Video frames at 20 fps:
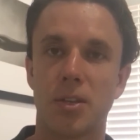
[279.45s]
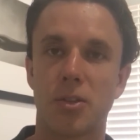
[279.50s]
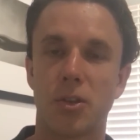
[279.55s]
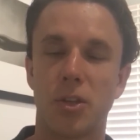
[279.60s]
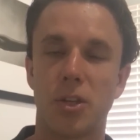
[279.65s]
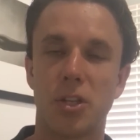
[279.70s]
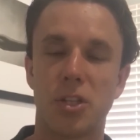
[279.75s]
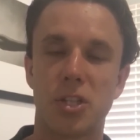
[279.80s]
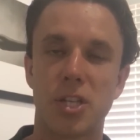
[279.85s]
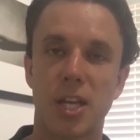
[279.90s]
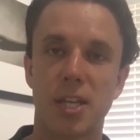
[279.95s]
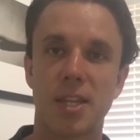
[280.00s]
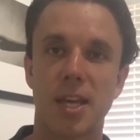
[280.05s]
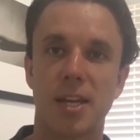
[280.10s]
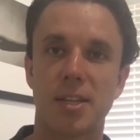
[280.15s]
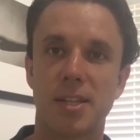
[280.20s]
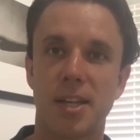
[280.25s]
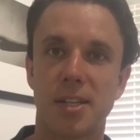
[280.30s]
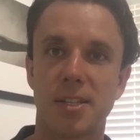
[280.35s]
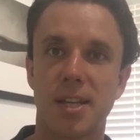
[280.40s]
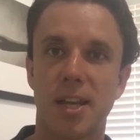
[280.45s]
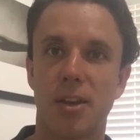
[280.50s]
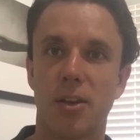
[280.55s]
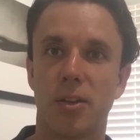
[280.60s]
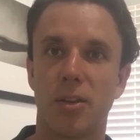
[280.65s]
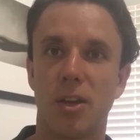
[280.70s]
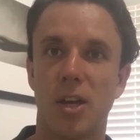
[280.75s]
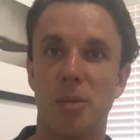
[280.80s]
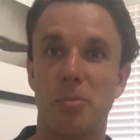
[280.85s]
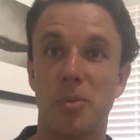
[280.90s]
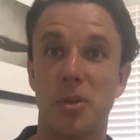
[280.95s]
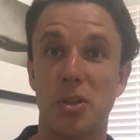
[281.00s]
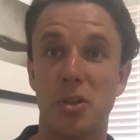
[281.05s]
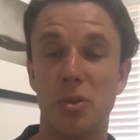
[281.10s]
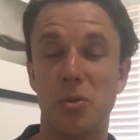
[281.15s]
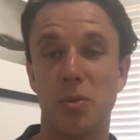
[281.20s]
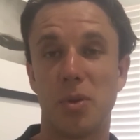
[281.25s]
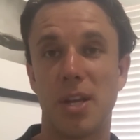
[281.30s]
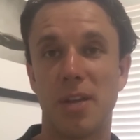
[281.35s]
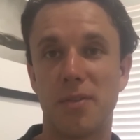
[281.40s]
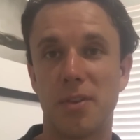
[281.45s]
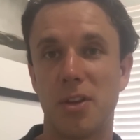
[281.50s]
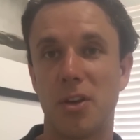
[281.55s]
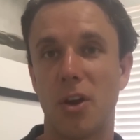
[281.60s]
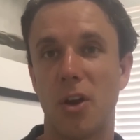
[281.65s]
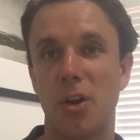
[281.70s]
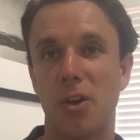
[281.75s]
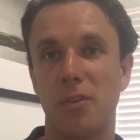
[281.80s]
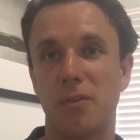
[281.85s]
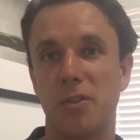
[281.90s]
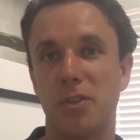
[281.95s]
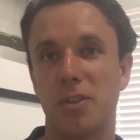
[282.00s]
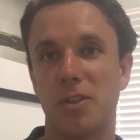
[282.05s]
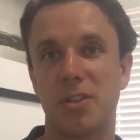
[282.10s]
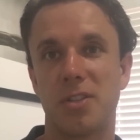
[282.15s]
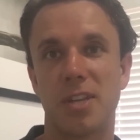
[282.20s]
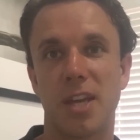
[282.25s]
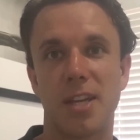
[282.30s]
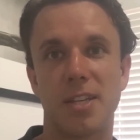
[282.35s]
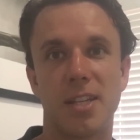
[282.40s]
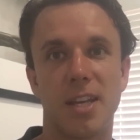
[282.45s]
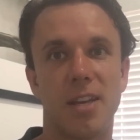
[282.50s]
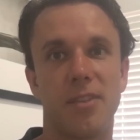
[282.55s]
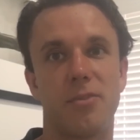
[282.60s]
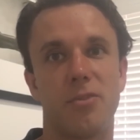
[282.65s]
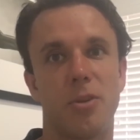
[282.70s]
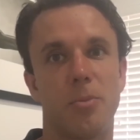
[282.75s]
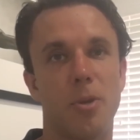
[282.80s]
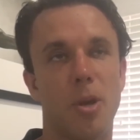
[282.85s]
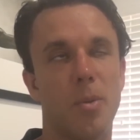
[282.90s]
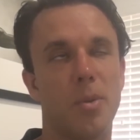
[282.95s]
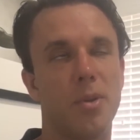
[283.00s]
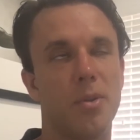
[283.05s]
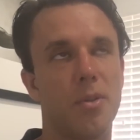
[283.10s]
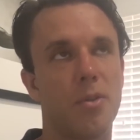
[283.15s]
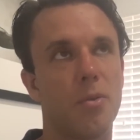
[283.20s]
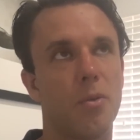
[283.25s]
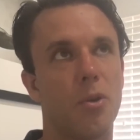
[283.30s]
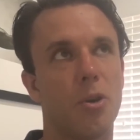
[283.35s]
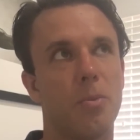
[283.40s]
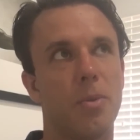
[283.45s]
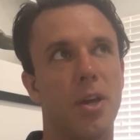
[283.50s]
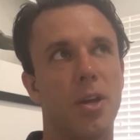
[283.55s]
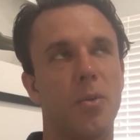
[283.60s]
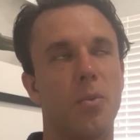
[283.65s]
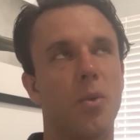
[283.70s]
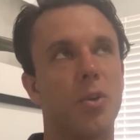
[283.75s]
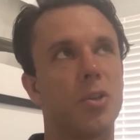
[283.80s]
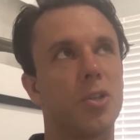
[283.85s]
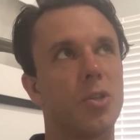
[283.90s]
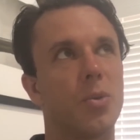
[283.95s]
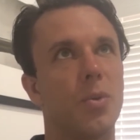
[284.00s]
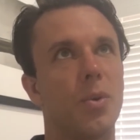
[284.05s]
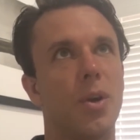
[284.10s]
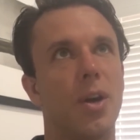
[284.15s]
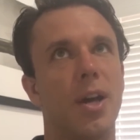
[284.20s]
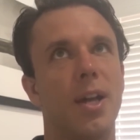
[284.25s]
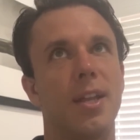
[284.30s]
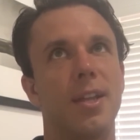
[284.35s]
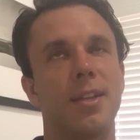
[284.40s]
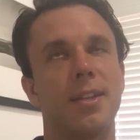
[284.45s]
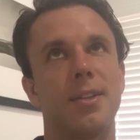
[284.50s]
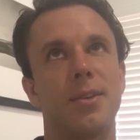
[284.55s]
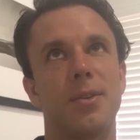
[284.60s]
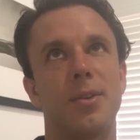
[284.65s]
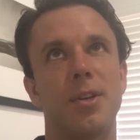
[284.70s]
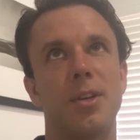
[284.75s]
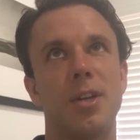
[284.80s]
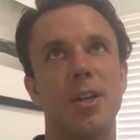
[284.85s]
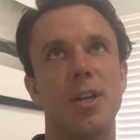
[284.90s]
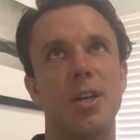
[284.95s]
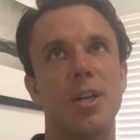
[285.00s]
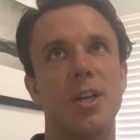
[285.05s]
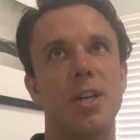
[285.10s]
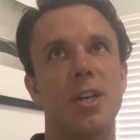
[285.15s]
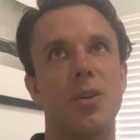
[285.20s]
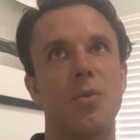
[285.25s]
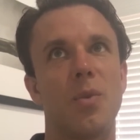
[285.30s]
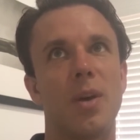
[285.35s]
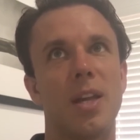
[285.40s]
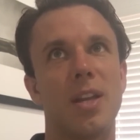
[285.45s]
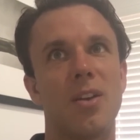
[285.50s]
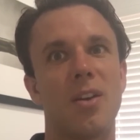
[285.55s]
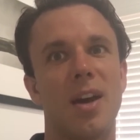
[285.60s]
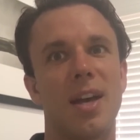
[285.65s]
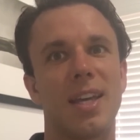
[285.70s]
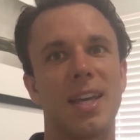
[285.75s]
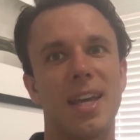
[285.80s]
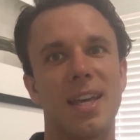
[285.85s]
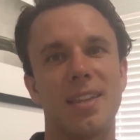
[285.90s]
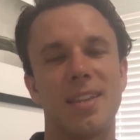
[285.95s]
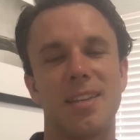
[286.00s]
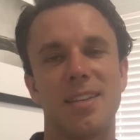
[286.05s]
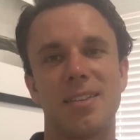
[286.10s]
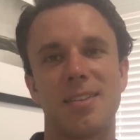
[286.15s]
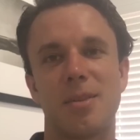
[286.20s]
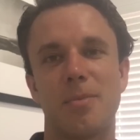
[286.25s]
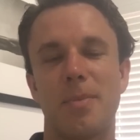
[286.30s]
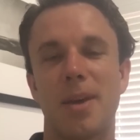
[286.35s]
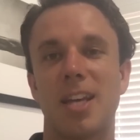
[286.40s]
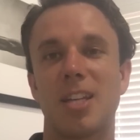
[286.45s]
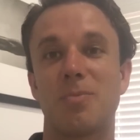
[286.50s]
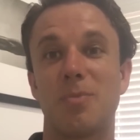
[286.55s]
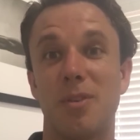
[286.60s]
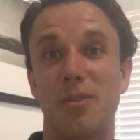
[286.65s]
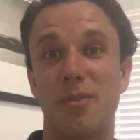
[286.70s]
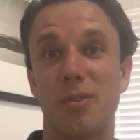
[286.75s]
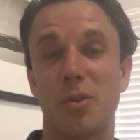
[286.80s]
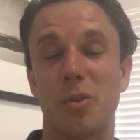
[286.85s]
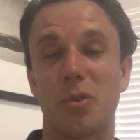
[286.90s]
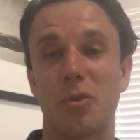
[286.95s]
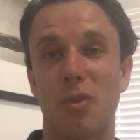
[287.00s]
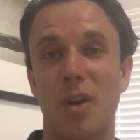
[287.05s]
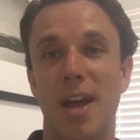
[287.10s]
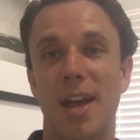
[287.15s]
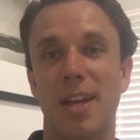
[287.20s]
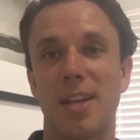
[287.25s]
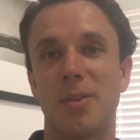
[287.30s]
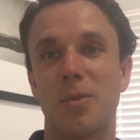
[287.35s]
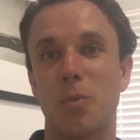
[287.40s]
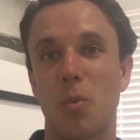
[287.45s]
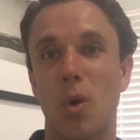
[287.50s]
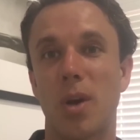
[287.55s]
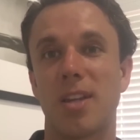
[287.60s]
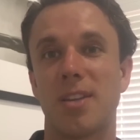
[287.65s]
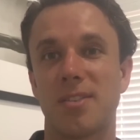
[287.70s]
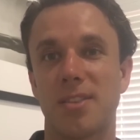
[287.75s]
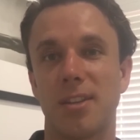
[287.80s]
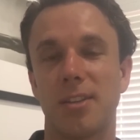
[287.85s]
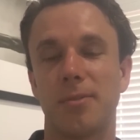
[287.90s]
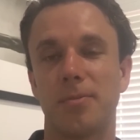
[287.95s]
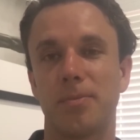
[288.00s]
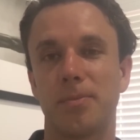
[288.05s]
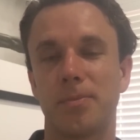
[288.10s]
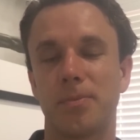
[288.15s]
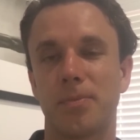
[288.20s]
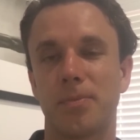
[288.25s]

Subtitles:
So you can check that test out online, but you would even know if you just sat down for a moment and thought about it. What do I, when I get this, it makes me feel great. What is it?